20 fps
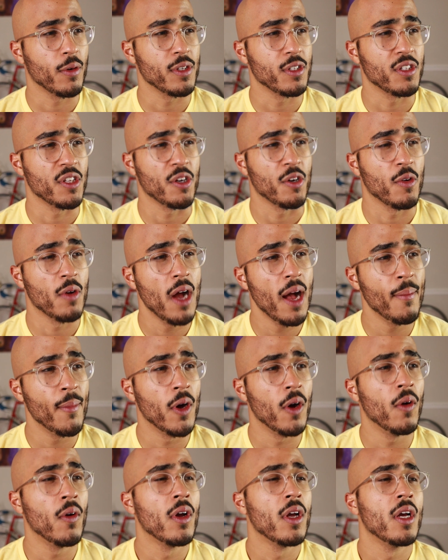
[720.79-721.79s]
Christy
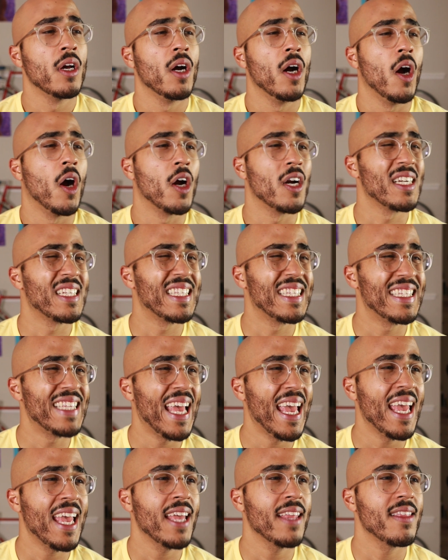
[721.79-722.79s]
Aramo are
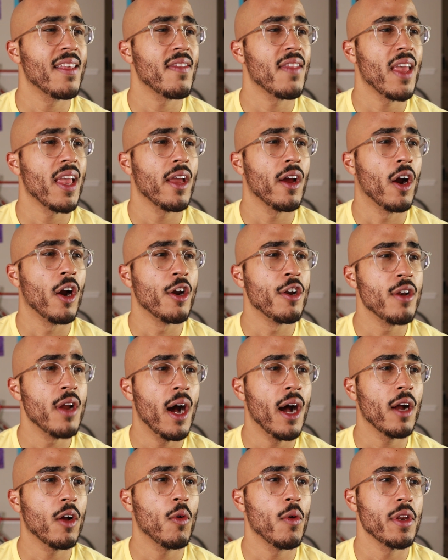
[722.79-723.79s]
saying that they are
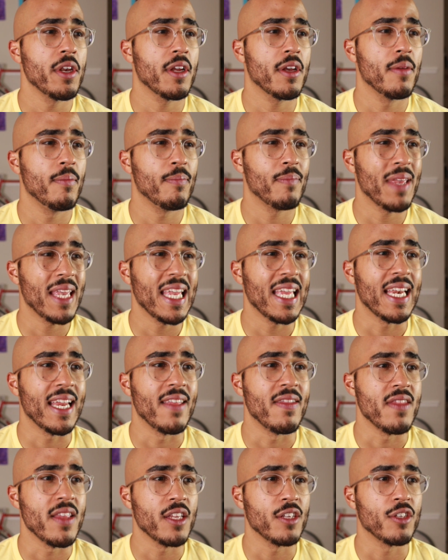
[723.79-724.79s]
not going to compete
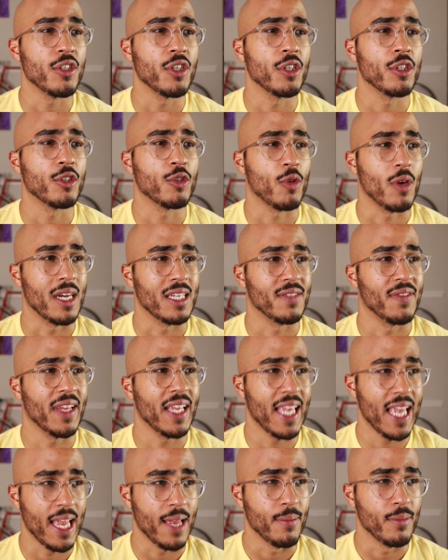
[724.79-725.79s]
in this year's CrossFit
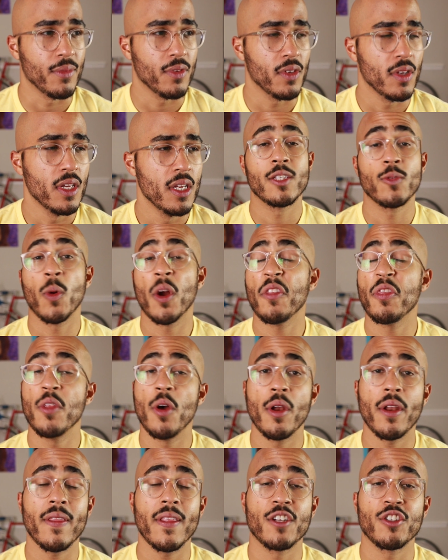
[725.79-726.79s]
Games. It's worth
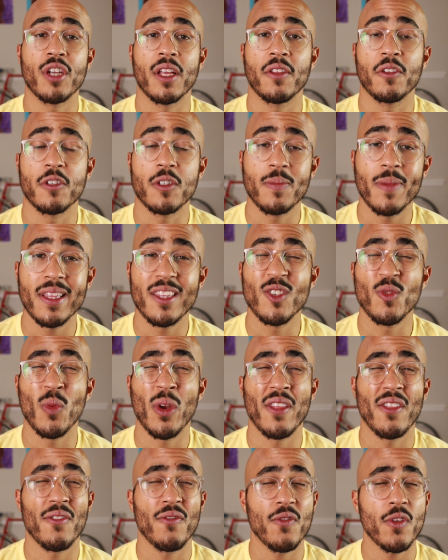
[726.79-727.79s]
noting that Chandler Smith is one
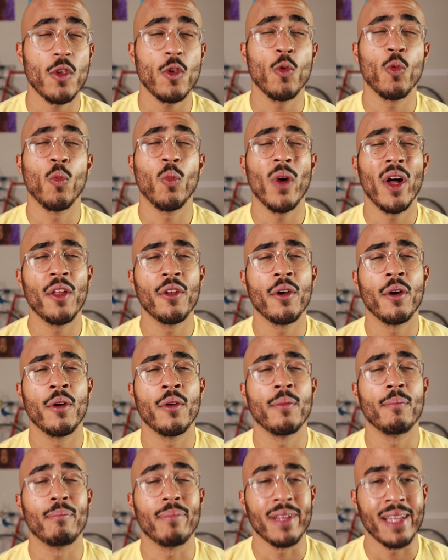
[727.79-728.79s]
of the few
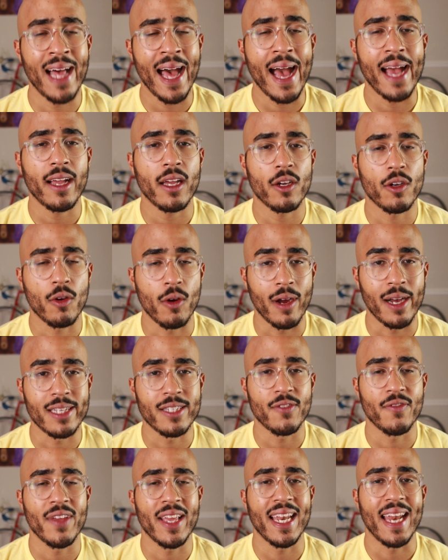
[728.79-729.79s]
well-known black
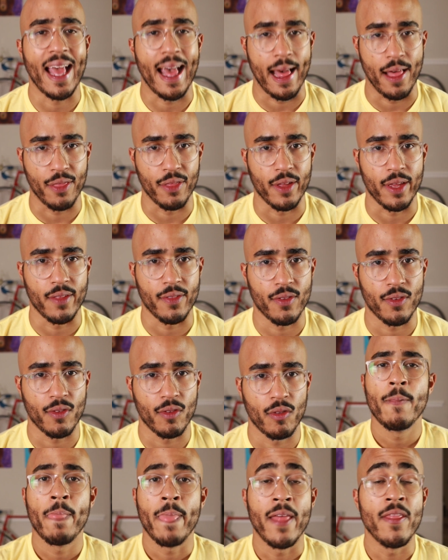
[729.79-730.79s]
CrossFit
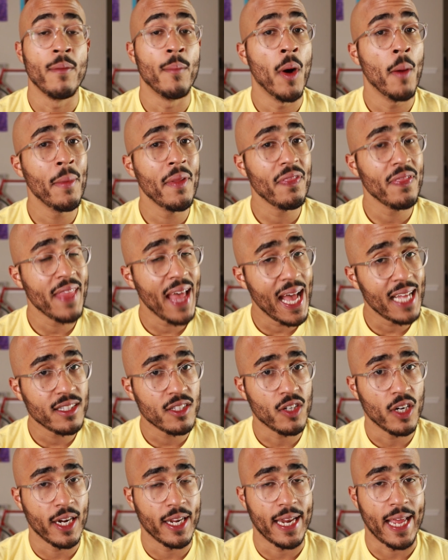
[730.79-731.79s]
athletes. And the moment that
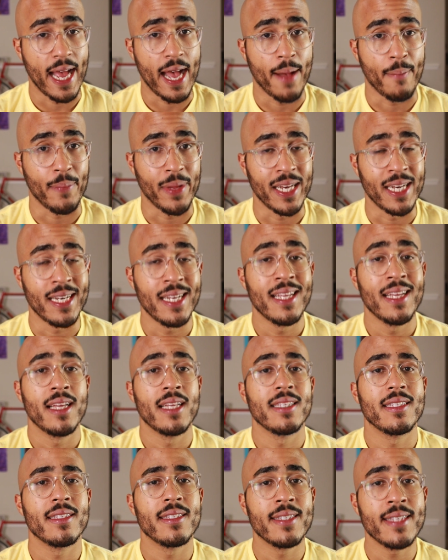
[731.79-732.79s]
started to happen,
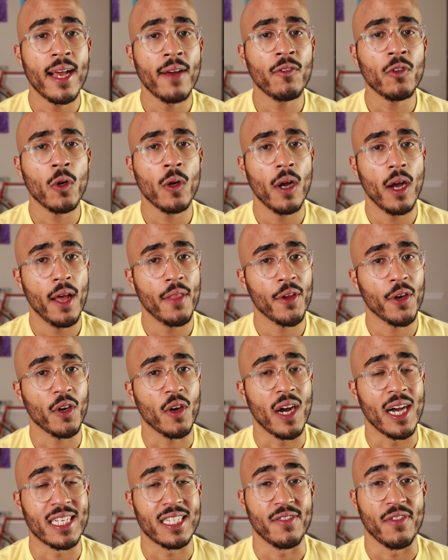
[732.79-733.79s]
several other
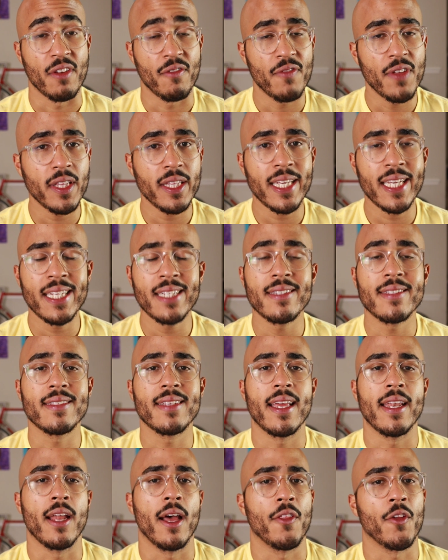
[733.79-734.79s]
CrossFit affiliates
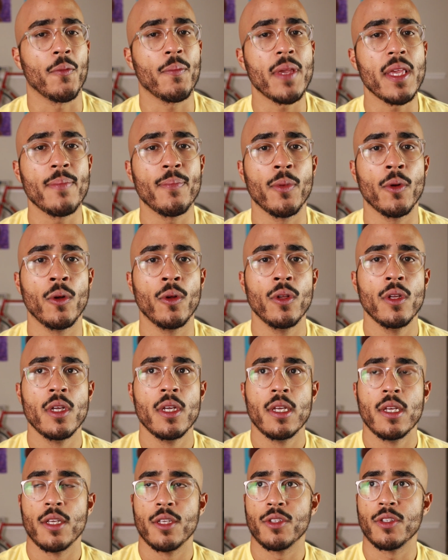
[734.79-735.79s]
and other people,
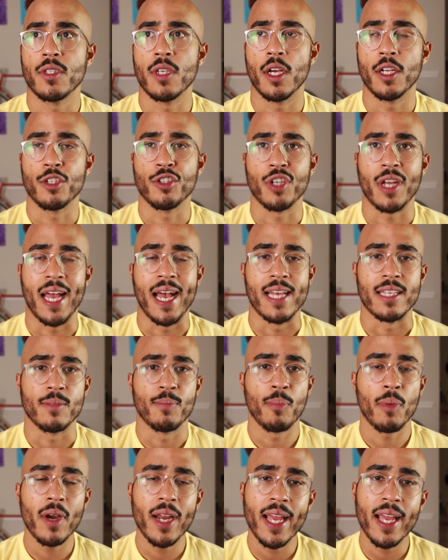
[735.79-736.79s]
such as
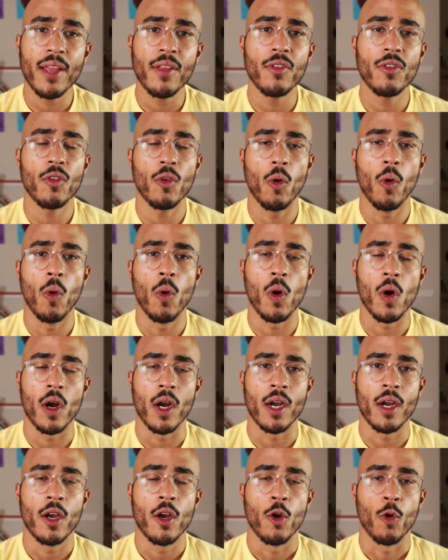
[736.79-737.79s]
Briggs
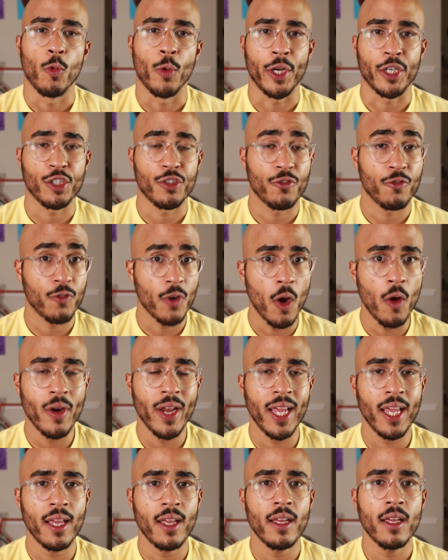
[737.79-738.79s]
or Rich
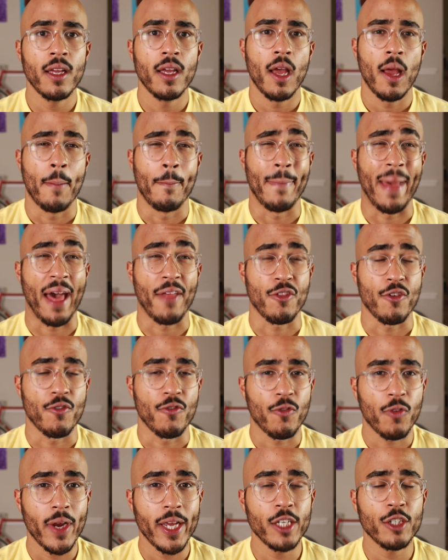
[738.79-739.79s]
Froning, Matthew
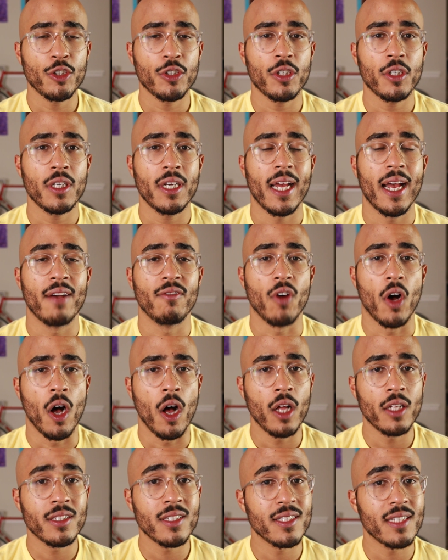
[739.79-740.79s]
Frazier, have
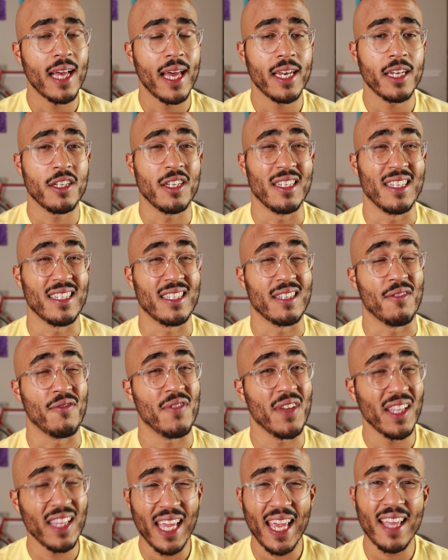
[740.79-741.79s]
all decided to
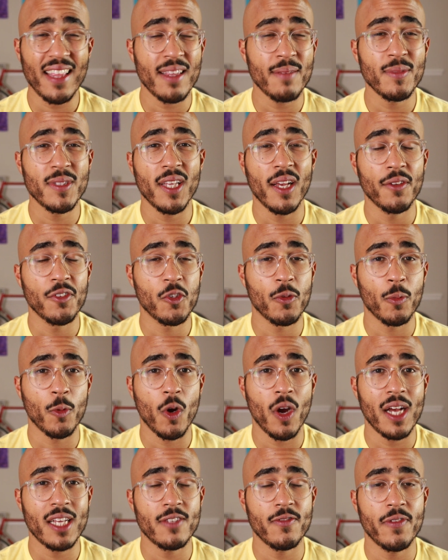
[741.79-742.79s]
disaffiliate themselves from
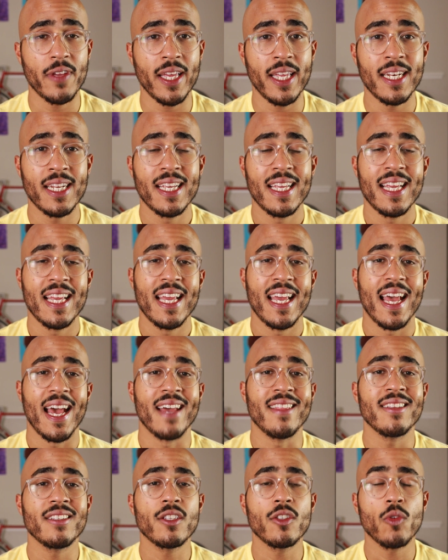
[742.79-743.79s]
CrossFit,
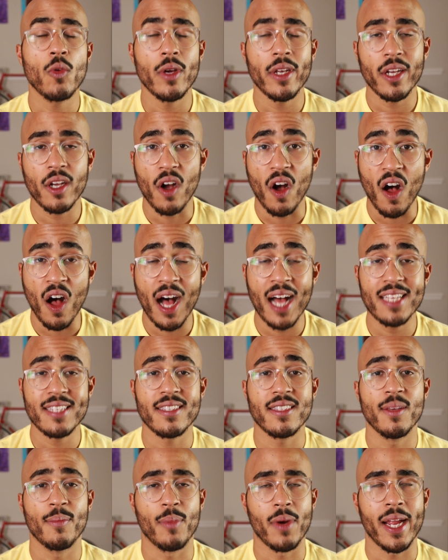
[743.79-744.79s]
and this is going to
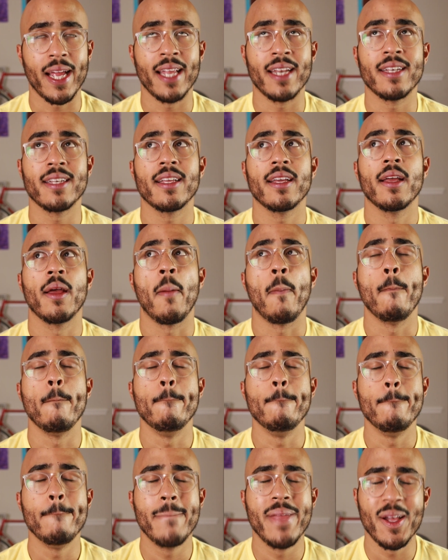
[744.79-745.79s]
cost the brand
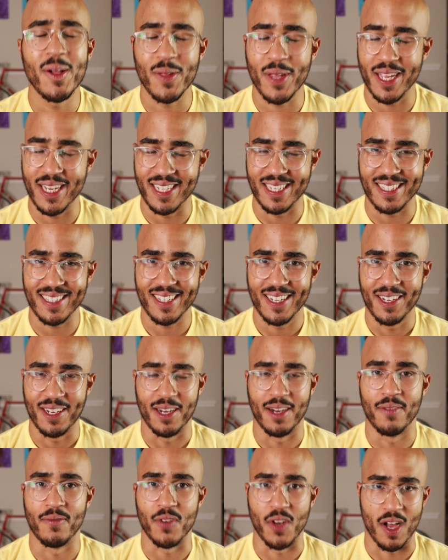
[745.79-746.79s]
millions
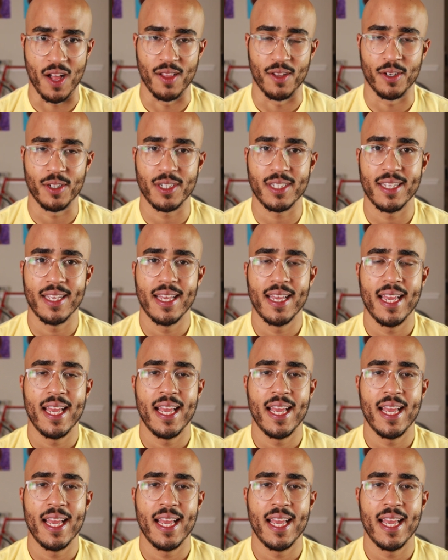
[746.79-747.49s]
of dollars.